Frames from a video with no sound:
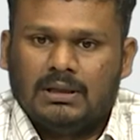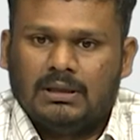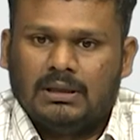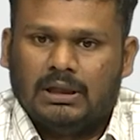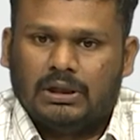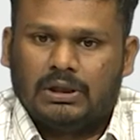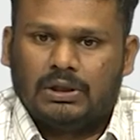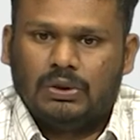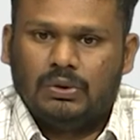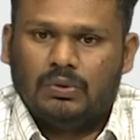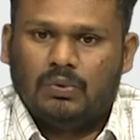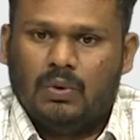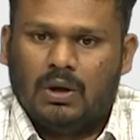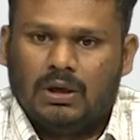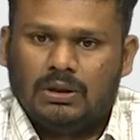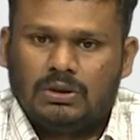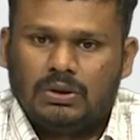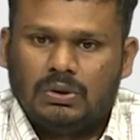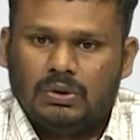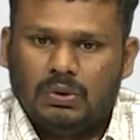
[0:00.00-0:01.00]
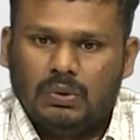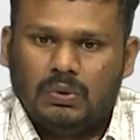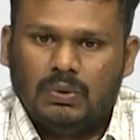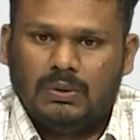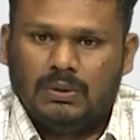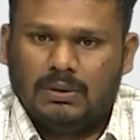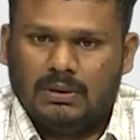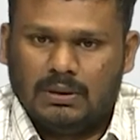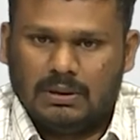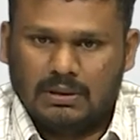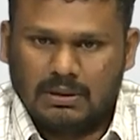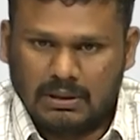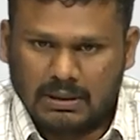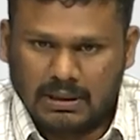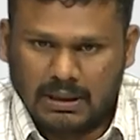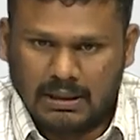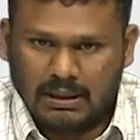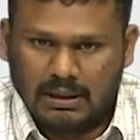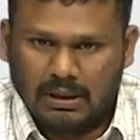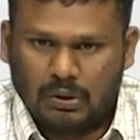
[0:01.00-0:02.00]
that you want to do
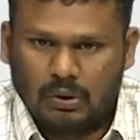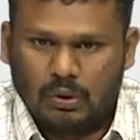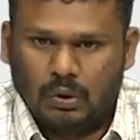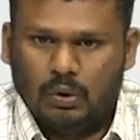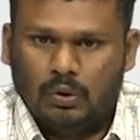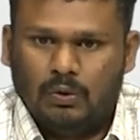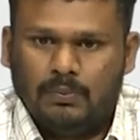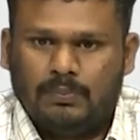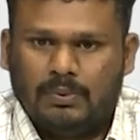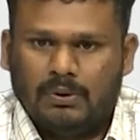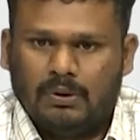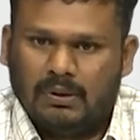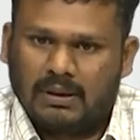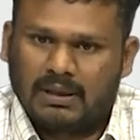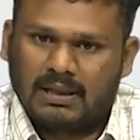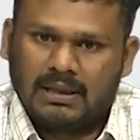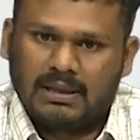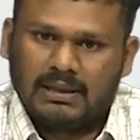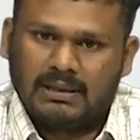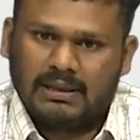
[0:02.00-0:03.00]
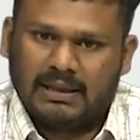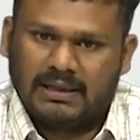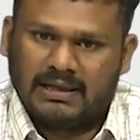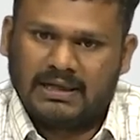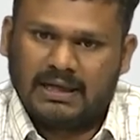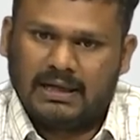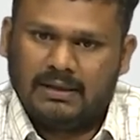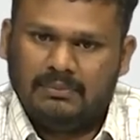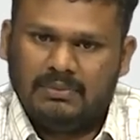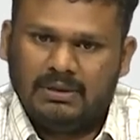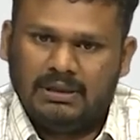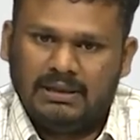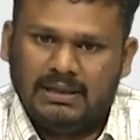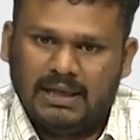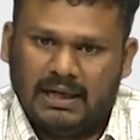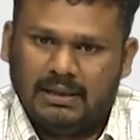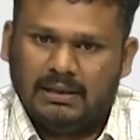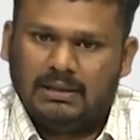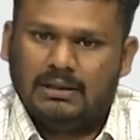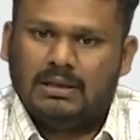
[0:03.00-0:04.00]
in the group, okay, that can be
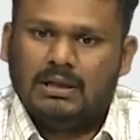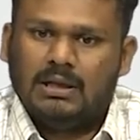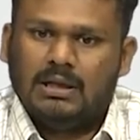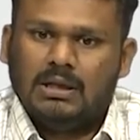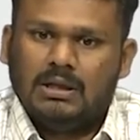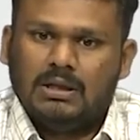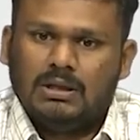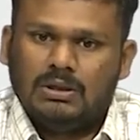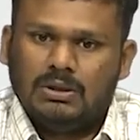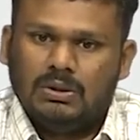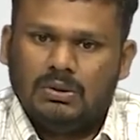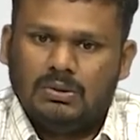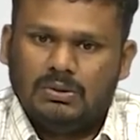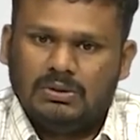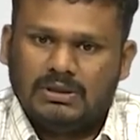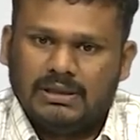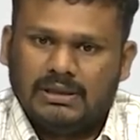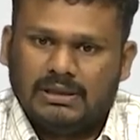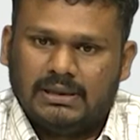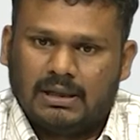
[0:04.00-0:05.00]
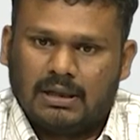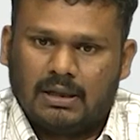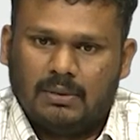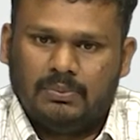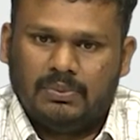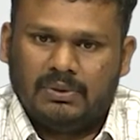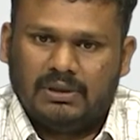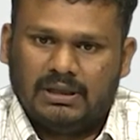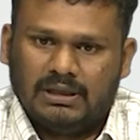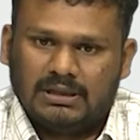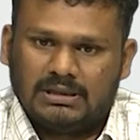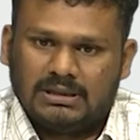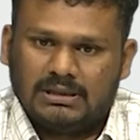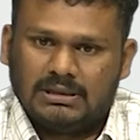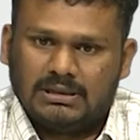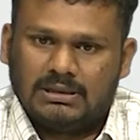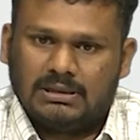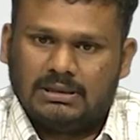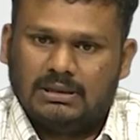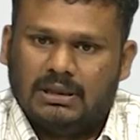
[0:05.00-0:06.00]
done using the
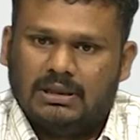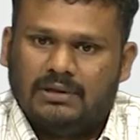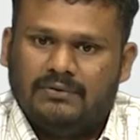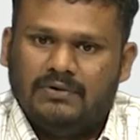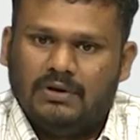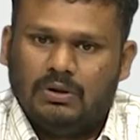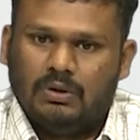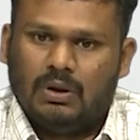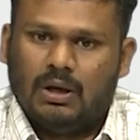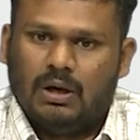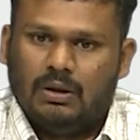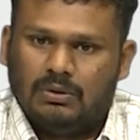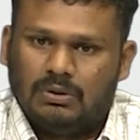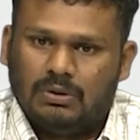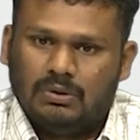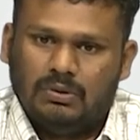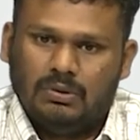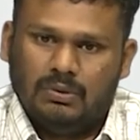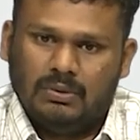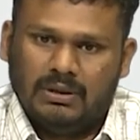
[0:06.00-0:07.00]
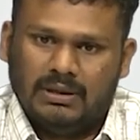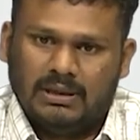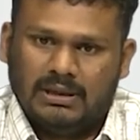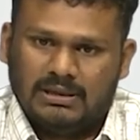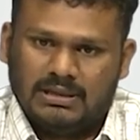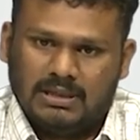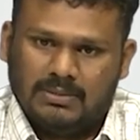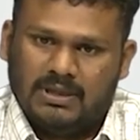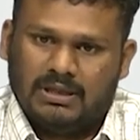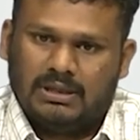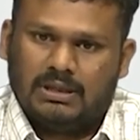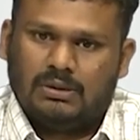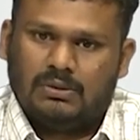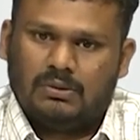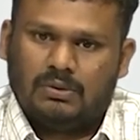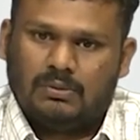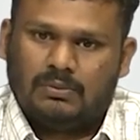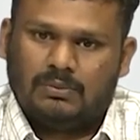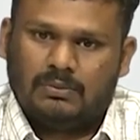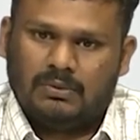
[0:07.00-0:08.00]
computations that we know how to do in the symmetric
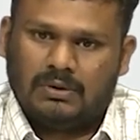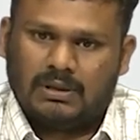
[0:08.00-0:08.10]
group,